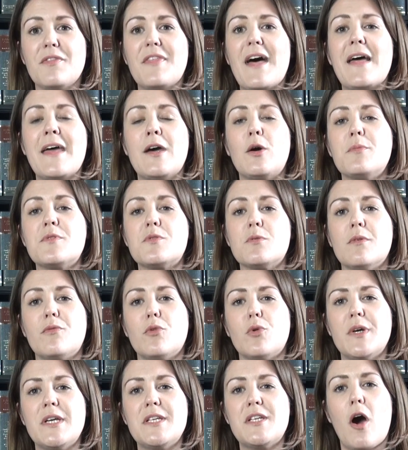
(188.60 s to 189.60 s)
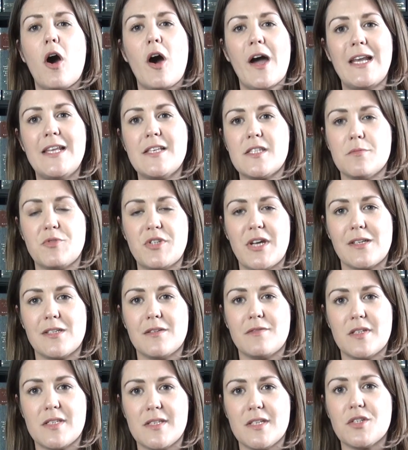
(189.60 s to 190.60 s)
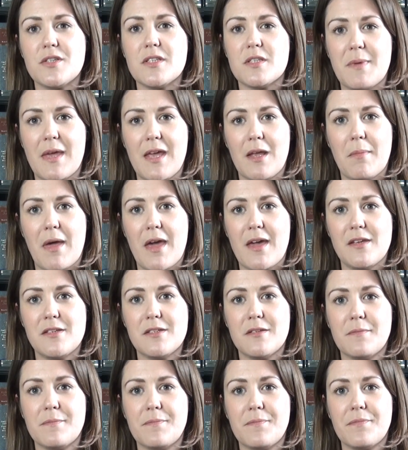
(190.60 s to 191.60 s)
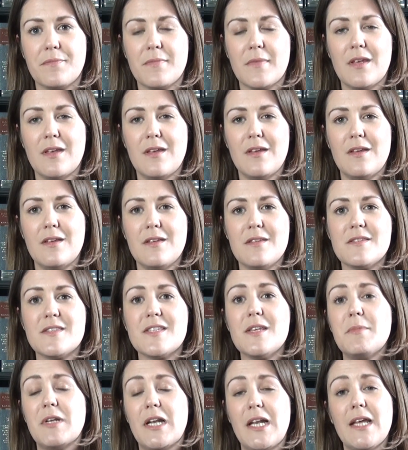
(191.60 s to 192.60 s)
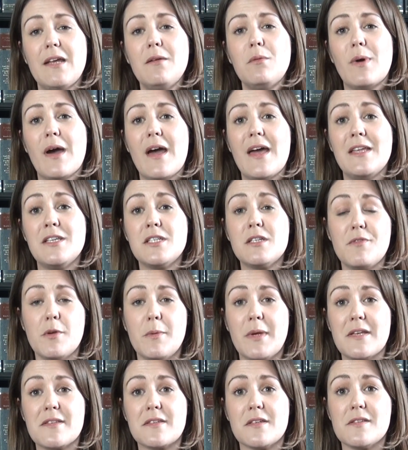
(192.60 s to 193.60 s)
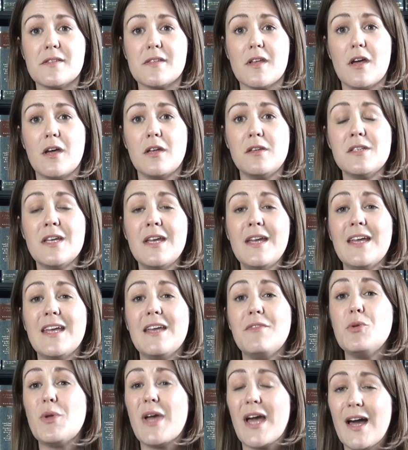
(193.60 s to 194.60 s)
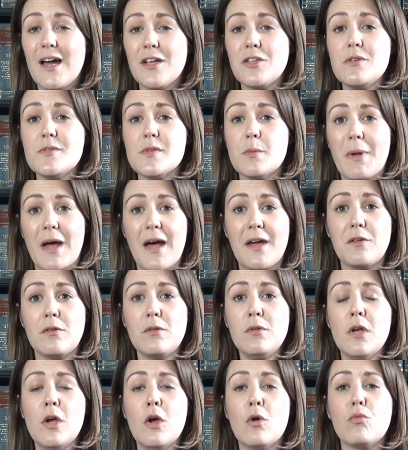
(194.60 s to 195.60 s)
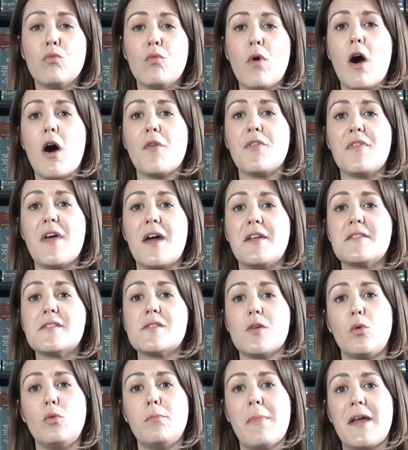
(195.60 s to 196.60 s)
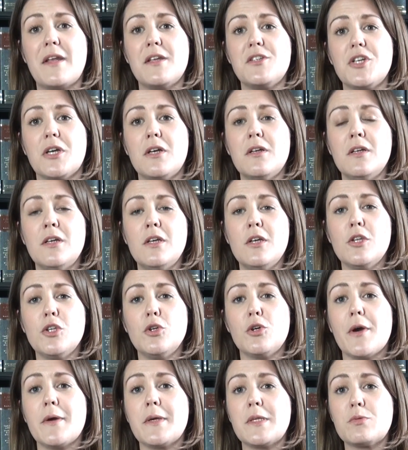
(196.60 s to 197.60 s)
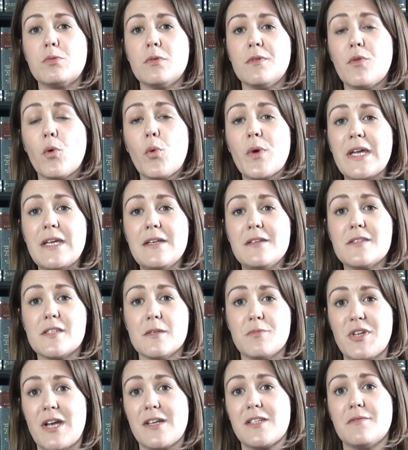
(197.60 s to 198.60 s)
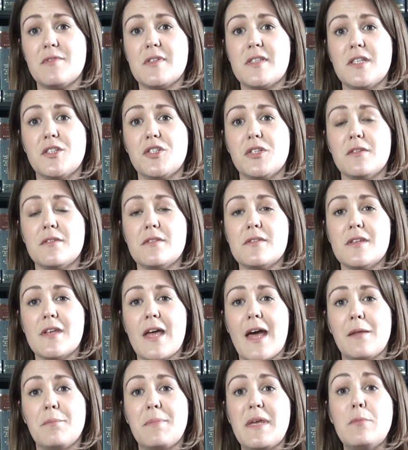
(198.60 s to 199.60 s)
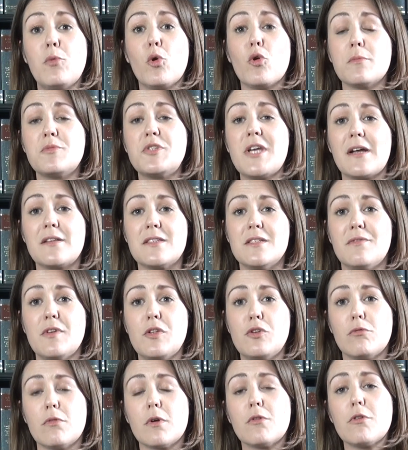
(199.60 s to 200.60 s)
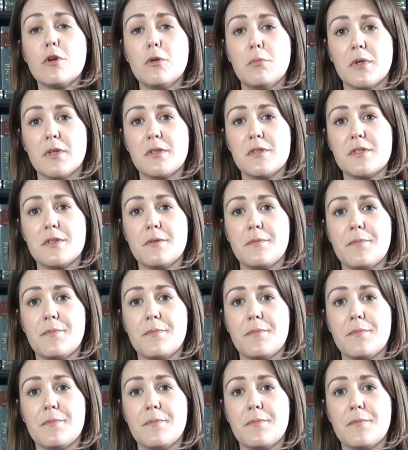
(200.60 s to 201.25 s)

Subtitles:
That helps to avoid highly subjective decisions being made. Similarly, where interviewing is concerned, if you can use a panel rather than a sole manager, you're going to avoid subjective decisions and be more objective in your recruitment.